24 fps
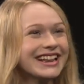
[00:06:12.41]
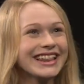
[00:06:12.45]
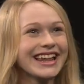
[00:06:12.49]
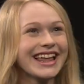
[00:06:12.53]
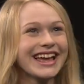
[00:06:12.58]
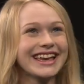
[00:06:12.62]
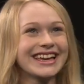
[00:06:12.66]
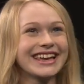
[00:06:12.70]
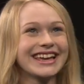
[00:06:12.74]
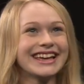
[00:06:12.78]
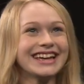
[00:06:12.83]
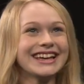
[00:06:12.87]

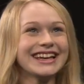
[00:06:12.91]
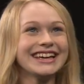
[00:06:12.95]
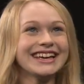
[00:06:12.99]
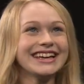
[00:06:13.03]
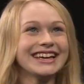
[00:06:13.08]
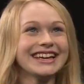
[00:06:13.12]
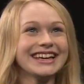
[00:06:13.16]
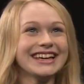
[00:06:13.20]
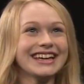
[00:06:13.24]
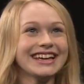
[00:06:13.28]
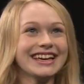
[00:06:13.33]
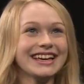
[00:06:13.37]

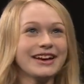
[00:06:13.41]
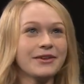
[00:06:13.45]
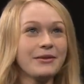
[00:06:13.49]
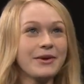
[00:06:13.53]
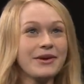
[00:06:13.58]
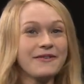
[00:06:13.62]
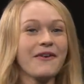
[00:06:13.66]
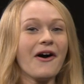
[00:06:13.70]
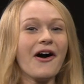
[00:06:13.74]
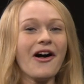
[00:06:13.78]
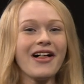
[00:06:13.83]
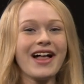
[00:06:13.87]
like,
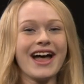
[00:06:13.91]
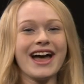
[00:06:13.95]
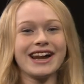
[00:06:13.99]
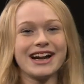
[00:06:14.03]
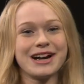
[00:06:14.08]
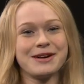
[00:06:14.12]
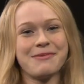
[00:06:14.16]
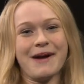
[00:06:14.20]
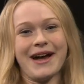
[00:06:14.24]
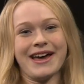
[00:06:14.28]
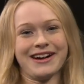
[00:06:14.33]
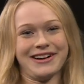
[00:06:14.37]
we've all
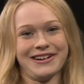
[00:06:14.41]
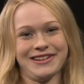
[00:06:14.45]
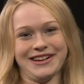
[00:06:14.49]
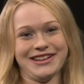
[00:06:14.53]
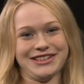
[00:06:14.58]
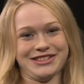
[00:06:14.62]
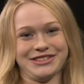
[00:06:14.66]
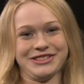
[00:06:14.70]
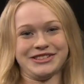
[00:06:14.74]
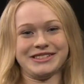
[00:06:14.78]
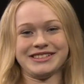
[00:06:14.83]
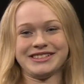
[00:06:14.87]
had our bad
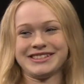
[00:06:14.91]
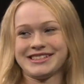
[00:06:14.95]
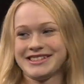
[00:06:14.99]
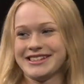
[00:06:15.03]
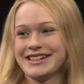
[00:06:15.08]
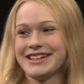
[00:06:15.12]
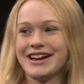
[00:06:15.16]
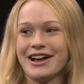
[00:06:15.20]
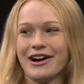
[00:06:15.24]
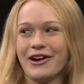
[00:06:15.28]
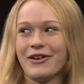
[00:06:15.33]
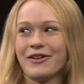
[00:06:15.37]
auditions,
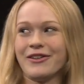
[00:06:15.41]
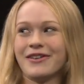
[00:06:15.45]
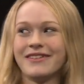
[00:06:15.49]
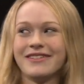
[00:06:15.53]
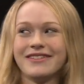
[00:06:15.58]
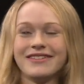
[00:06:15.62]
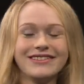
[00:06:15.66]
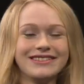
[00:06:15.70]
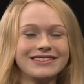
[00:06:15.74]
you know.